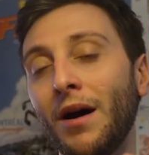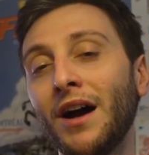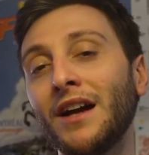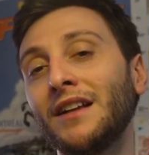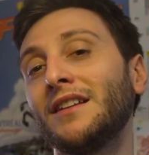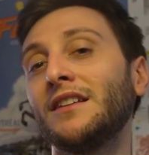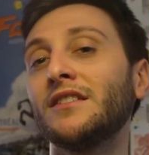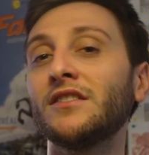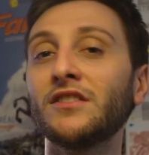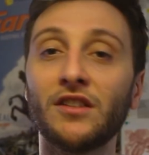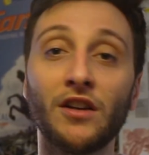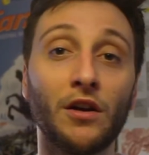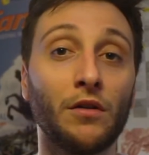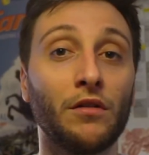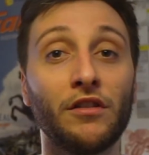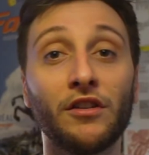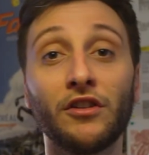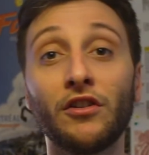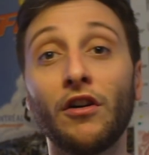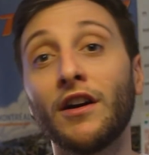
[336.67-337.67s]
mind tends to go
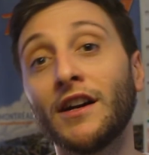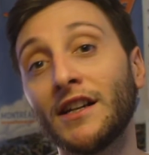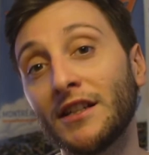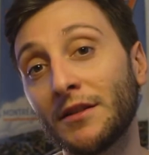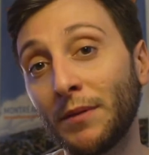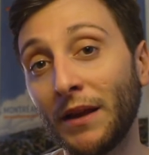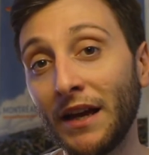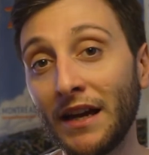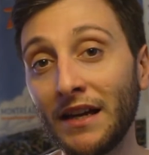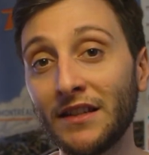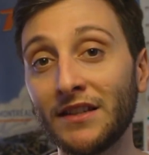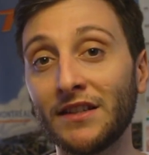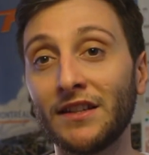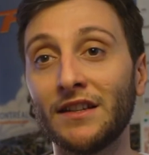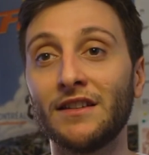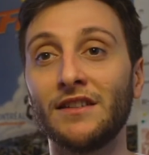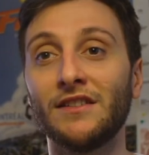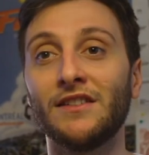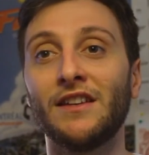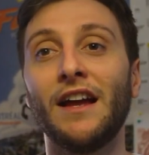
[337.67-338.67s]
to the darkest
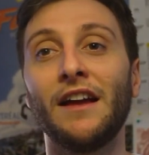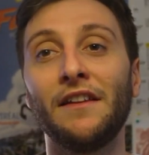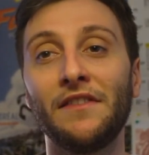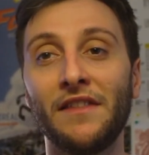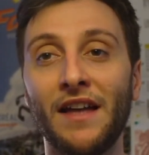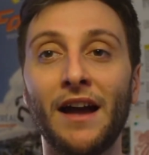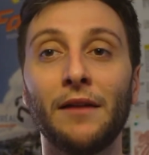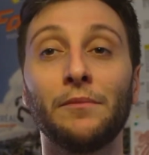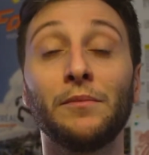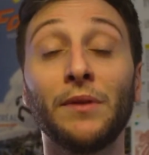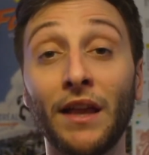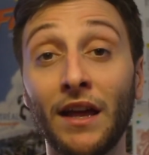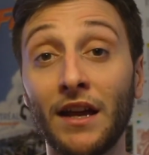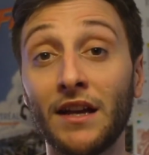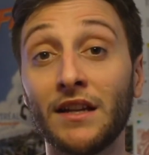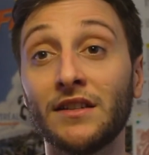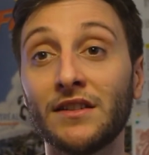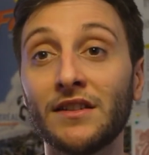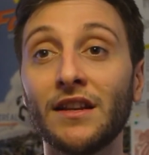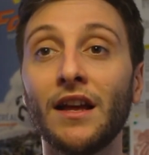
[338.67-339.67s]
places, and that
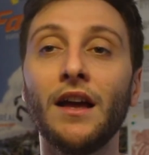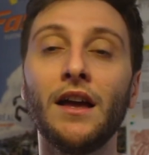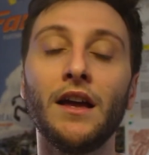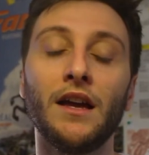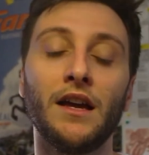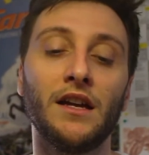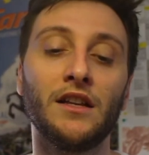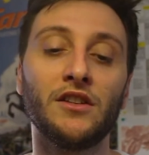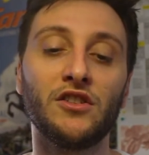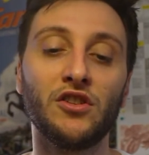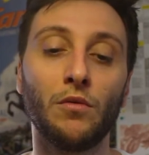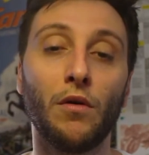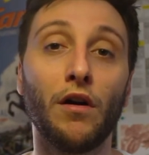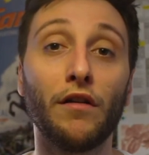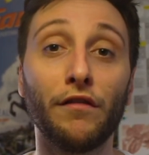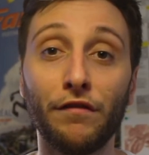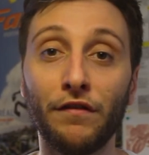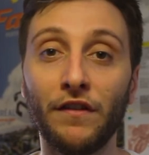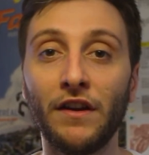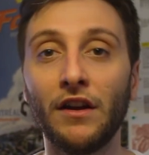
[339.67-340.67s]
plays into our
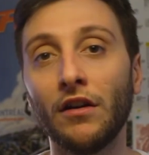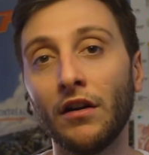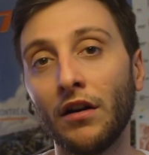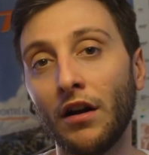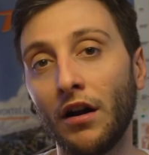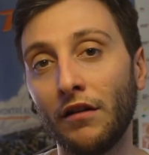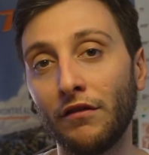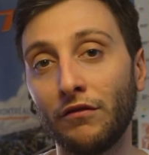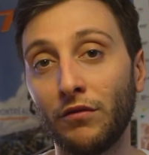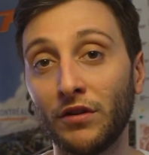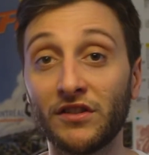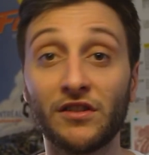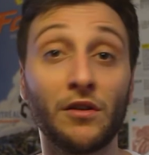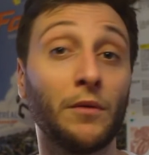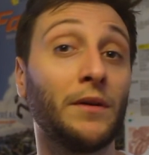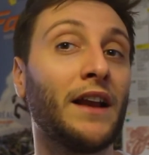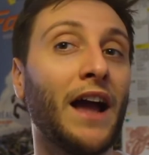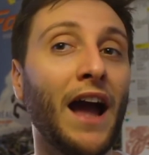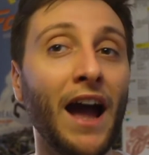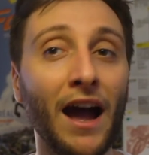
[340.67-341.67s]
fear of what's
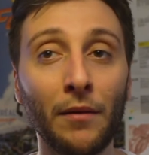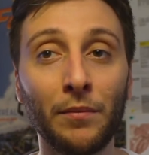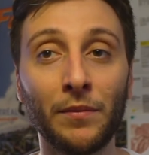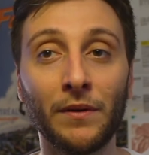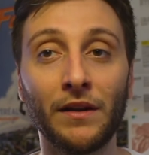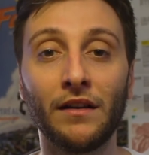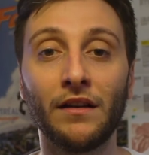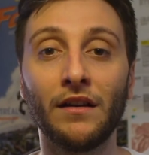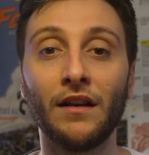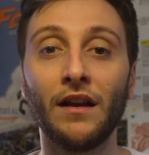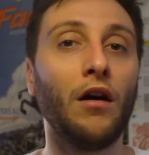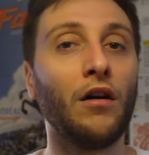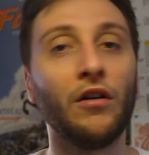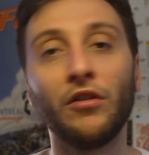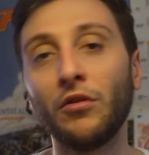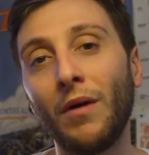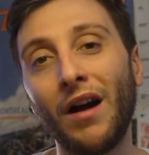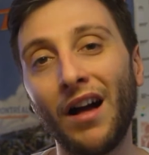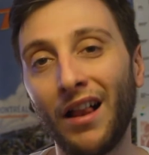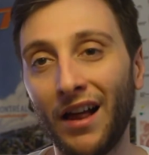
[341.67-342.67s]
going to happen. All
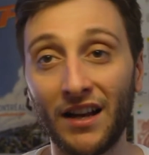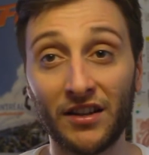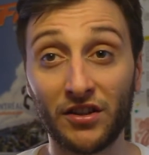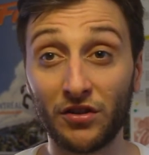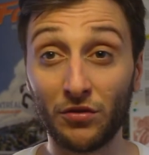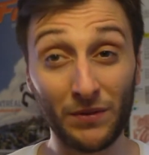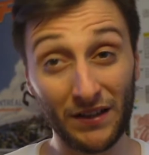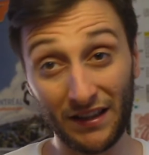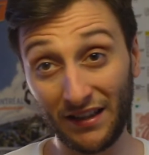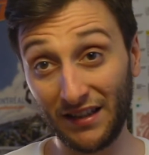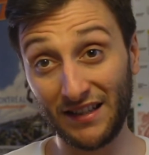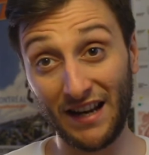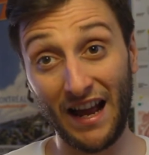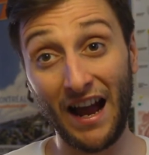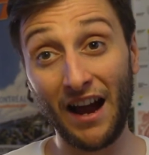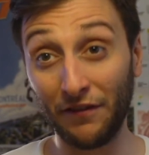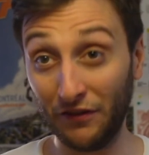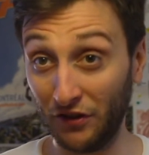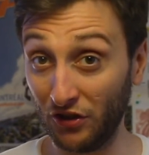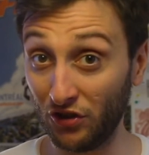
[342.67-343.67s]
the while, Aster really doesn't
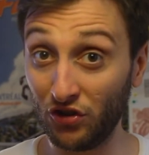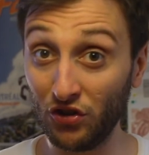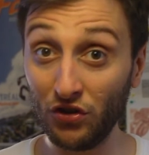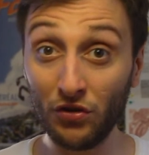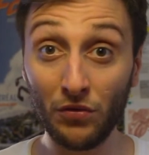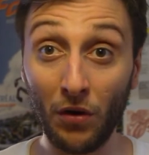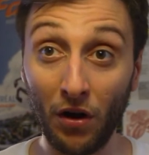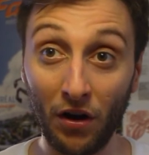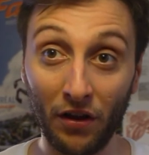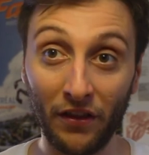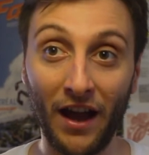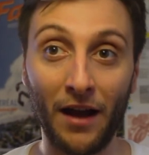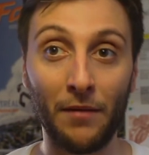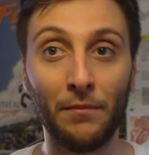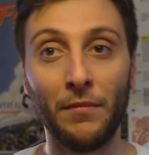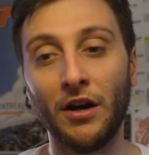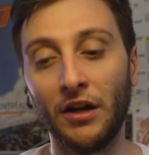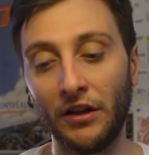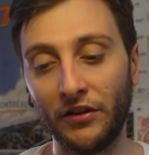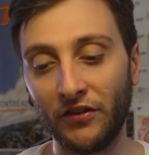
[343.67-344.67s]
have to do all that
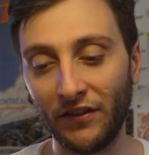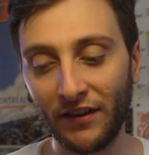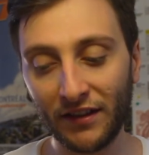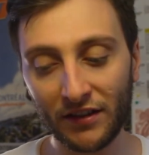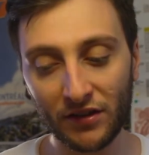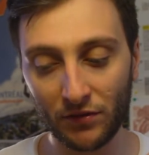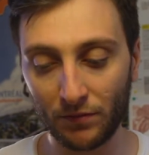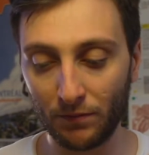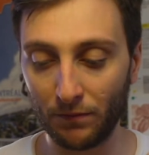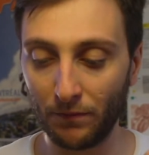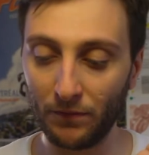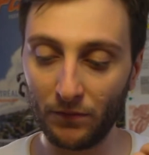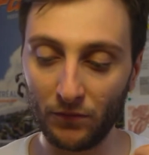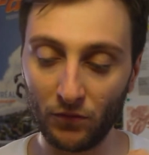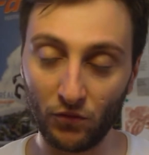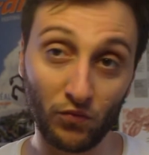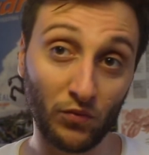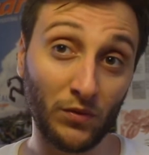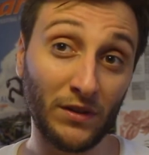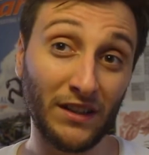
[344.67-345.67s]
much, and that's
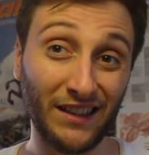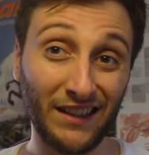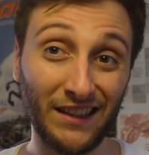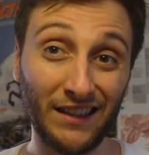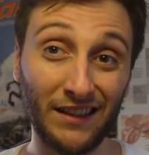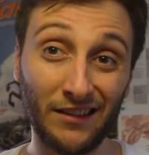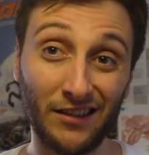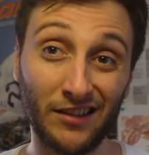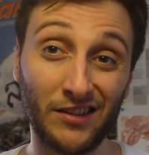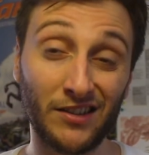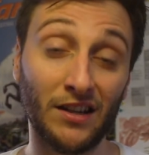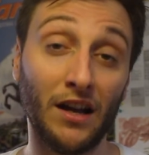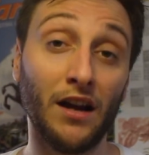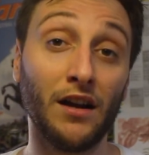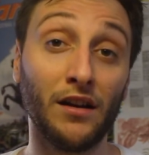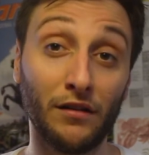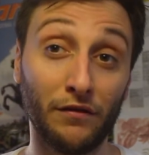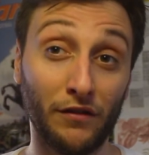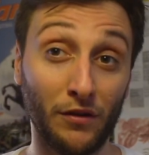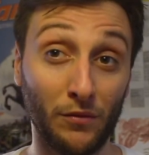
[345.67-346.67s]
really the
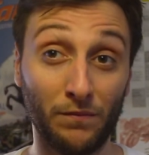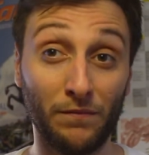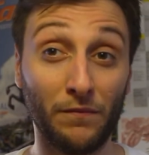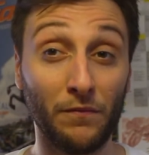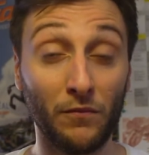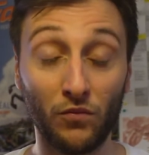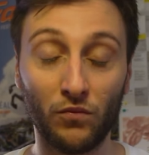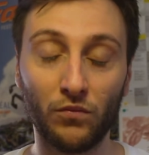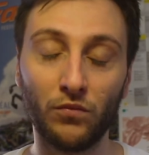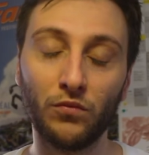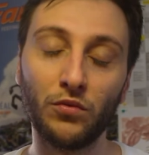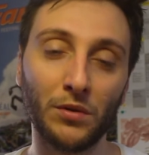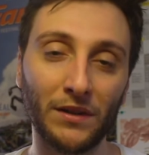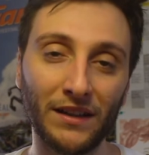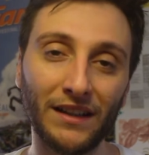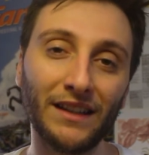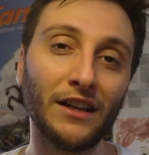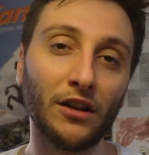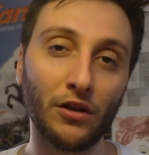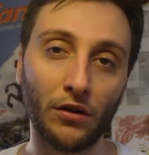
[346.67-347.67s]
sign of a
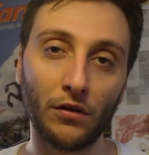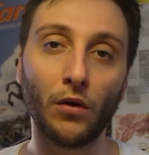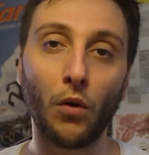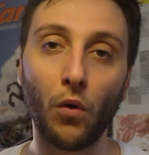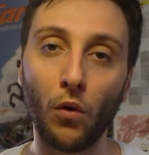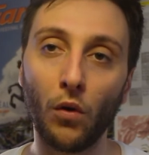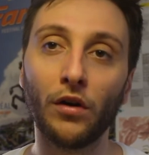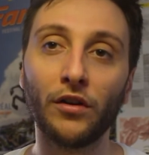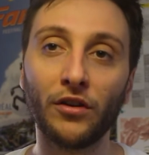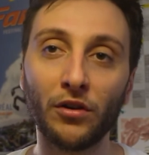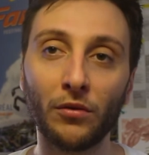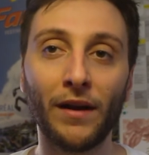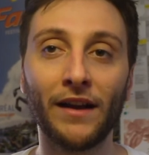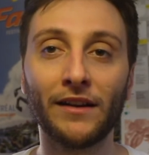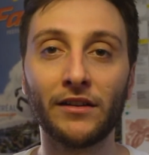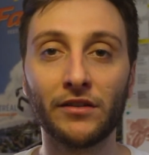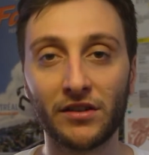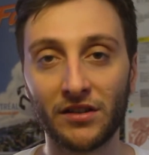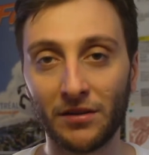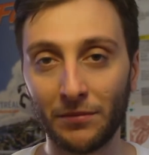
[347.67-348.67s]
really good horror
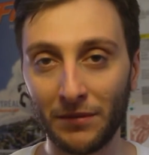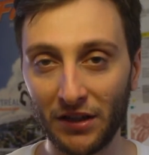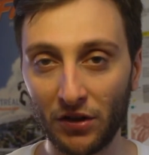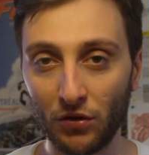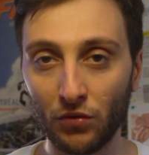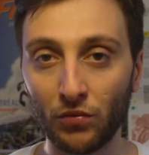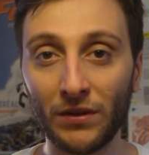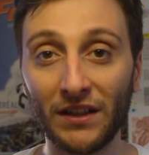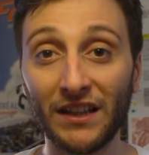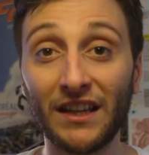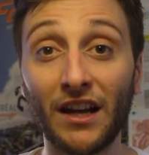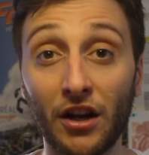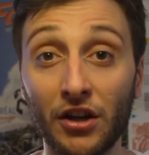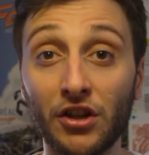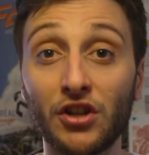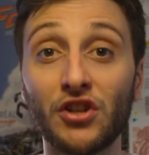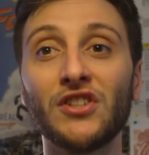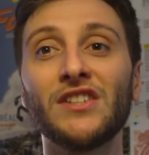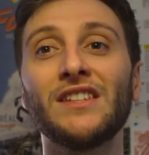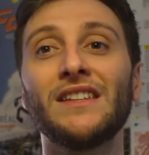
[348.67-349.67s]
director, somebody who really
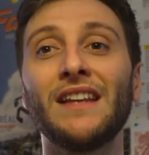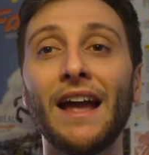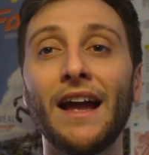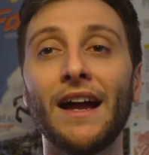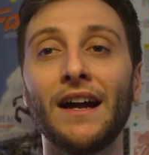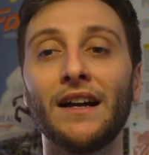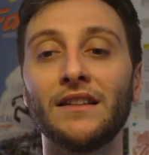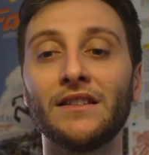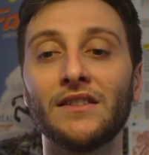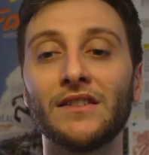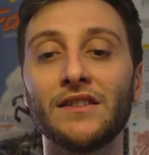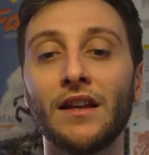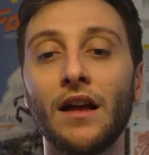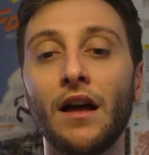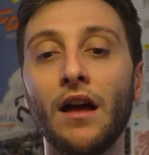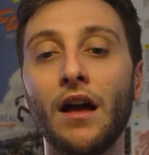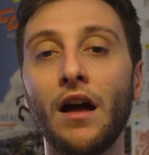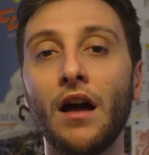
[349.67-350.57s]
understands